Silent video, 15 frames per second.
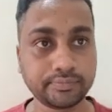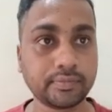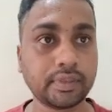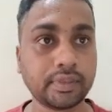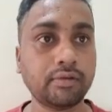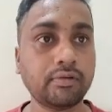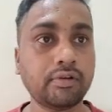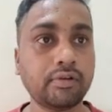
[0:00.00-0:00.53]

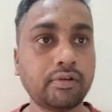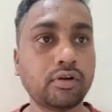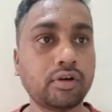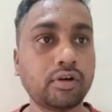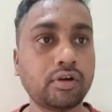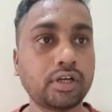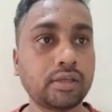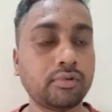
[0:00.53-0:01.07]
they will
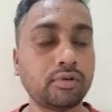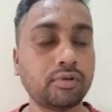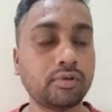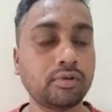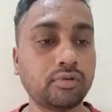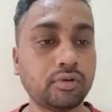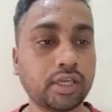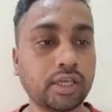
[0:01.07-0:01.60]
not give you.
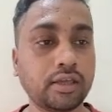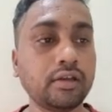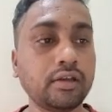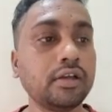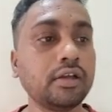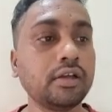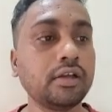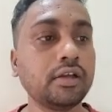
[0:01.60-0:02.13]
Okay,
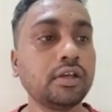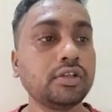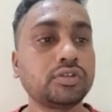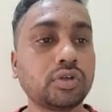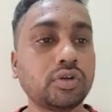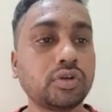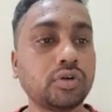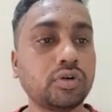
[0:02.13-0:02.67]

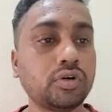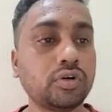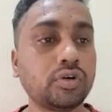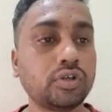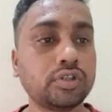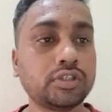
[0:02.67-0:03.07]
so